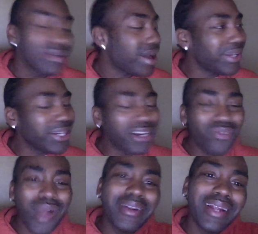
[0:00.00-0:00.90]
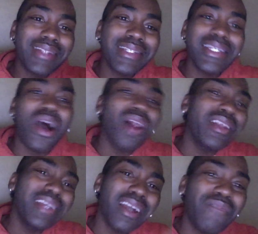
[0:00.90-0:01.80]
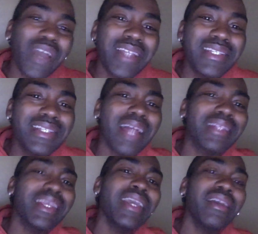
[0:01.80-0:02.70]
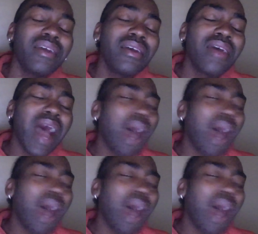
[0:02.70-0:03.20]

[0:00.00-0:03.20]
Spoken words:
I look around and I see all the young faces and I think, I